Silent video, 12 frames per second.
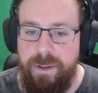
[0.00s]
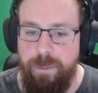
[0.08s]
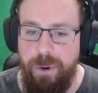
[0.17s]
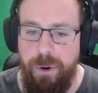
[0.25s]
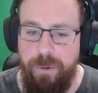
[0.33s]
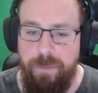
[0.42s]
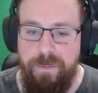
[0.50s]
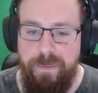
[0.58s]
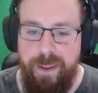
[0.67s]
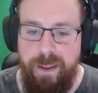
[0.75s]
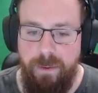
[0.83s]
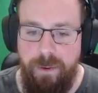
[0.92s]
Boom,
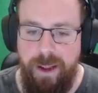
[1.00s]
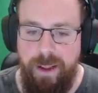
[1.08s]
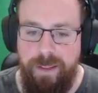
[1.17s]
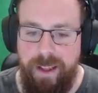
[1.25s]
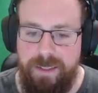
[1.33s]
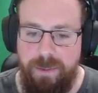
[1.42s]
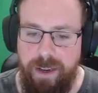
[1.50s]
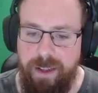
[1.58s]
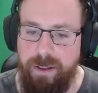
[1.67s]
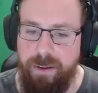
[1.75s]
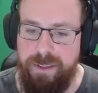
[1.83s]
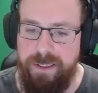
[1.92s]
right? That's what
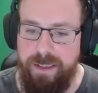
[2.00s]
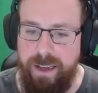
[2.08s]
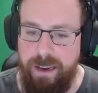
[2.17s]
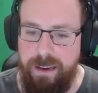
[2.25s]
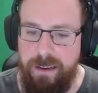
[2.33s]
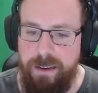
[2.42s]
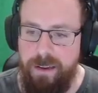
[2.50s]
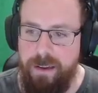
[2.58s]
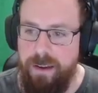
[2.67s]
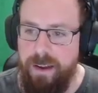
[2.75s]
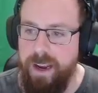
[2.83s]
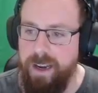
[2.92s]
it looks like
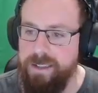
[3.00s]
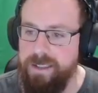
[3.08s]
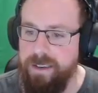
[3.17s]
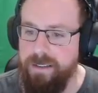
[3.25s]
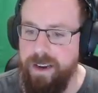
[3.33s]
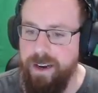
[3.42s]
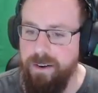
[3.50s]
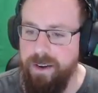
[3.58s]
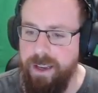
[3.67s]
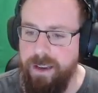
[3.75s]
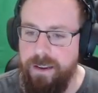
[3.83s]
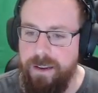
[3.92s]
in its
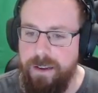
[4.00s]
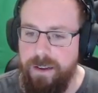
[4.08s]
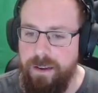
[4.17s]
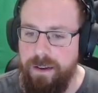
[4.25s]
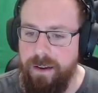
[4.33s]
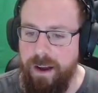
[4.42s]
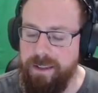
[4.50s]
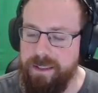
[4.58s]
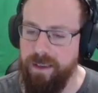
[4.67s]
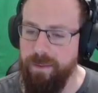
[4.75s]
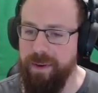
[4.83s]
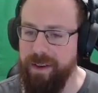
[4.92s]
entirety on
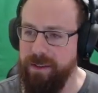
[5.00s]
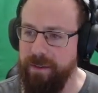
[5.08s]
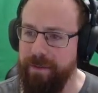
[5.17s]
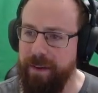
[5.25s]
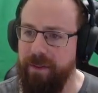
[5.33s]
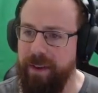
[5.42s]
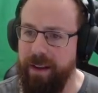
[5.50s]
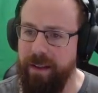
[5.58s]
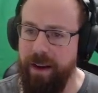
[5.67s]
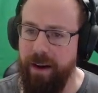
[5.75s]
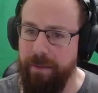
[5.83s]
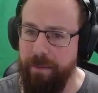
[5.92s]
subpixel 15
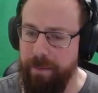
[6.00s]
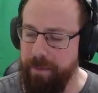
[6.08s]
there.